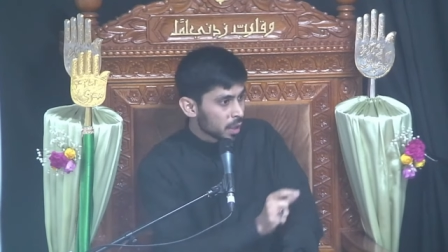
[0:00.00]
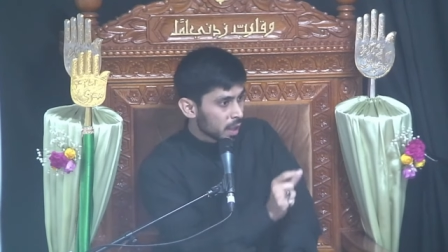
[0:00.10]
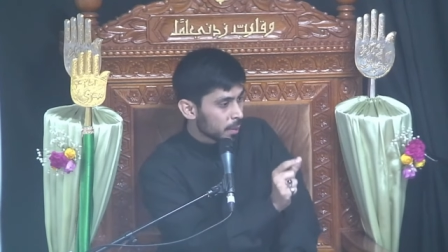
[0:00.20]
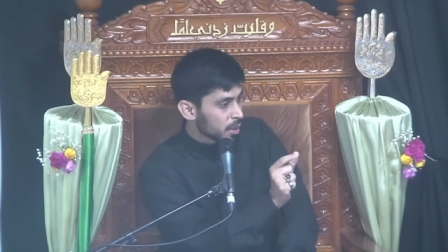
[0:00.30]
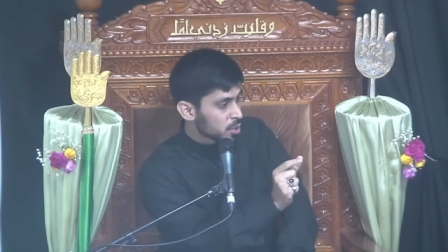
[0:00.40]

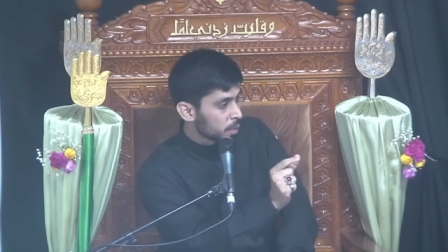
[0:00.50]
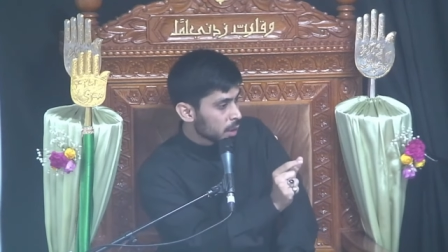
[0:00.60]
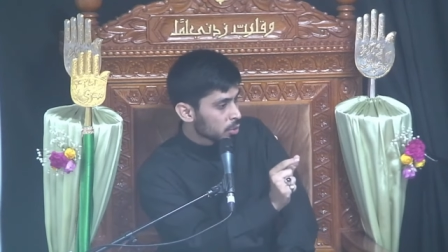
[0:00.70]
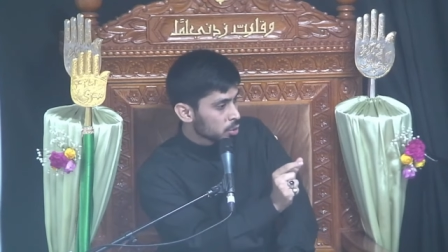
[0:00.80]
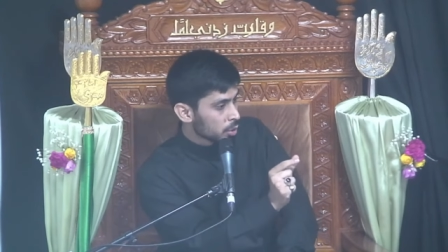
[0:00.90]
Karim
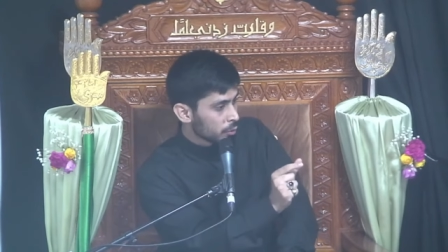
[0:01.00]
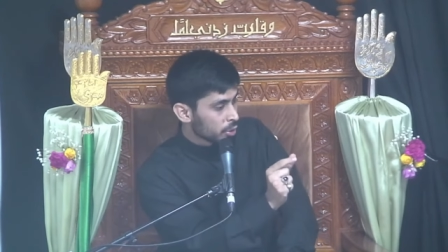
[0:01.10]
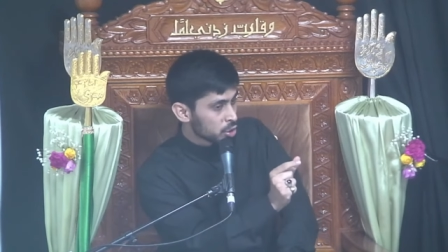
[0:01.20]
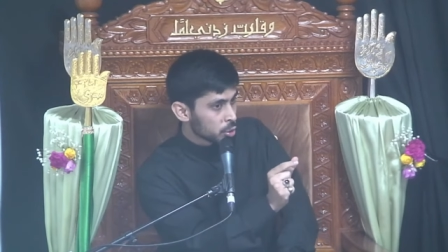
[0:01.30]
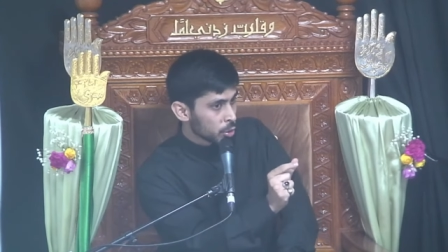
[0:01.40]
Kashmiri was known for
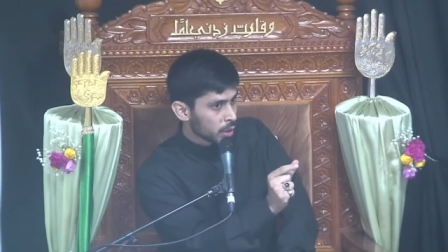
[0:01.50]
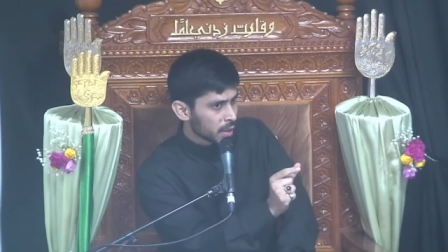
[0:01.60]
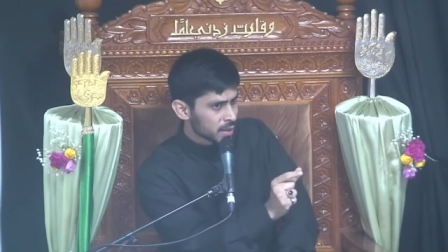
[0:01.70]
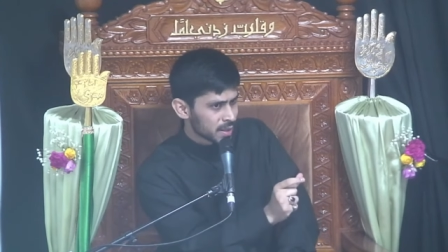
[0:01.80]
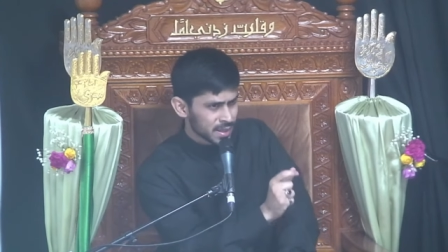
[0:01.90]
his short
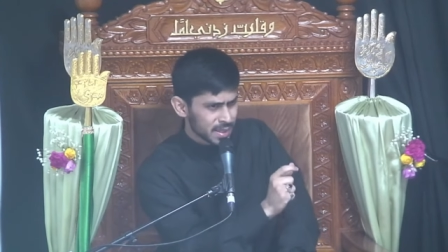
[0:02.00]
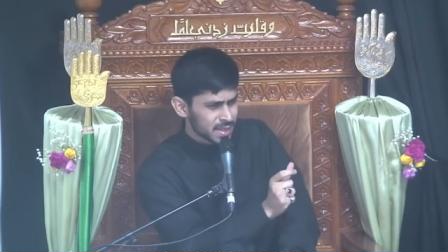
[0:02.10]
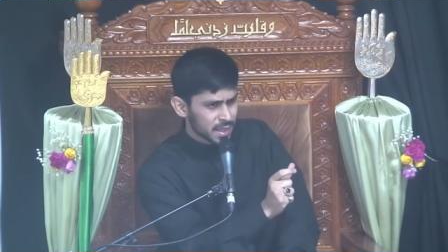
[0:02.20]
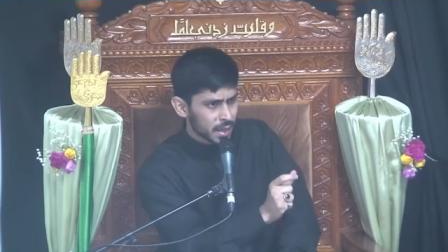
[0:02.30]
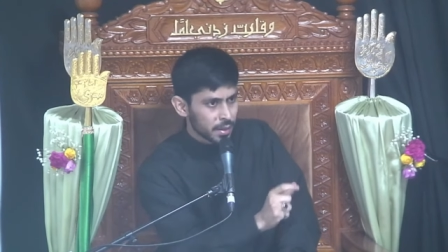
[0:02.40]
answers, his
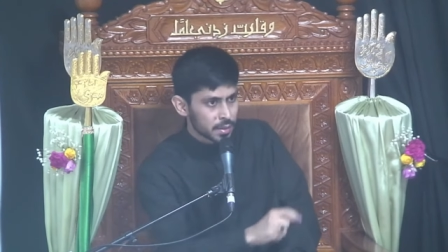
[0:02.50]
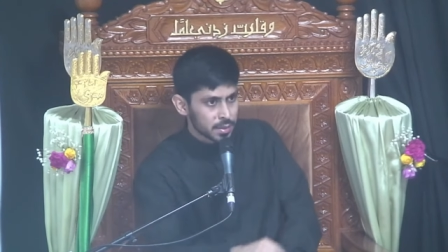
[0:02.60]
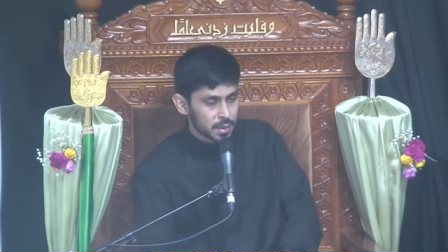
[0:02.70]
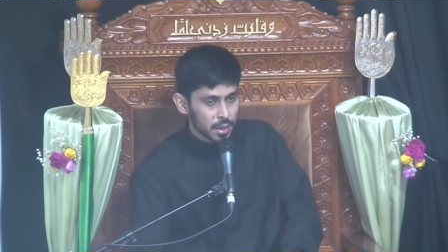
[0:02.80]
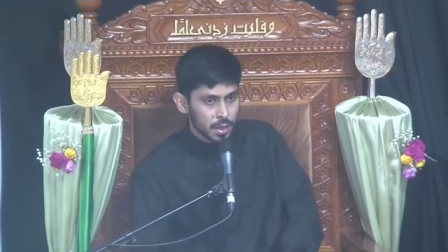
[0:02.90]
silence.